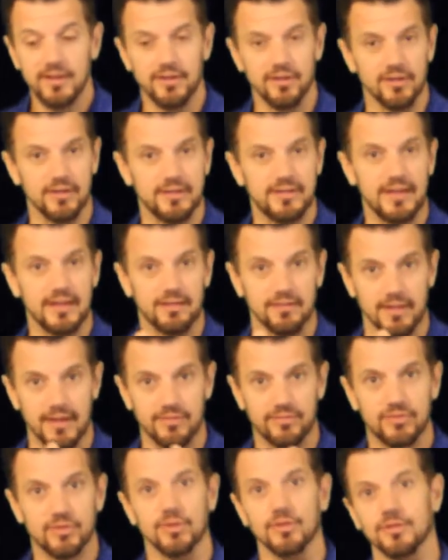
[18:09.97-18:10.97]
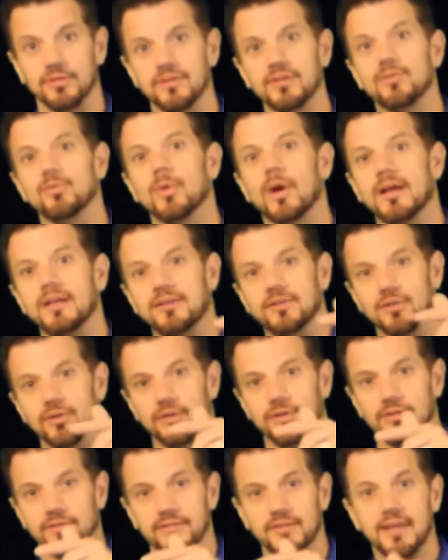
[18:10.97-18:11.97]
You're going to take left turns and right
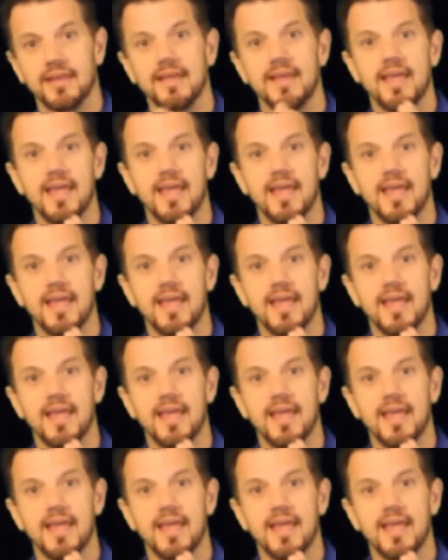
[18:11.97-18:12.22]
turns,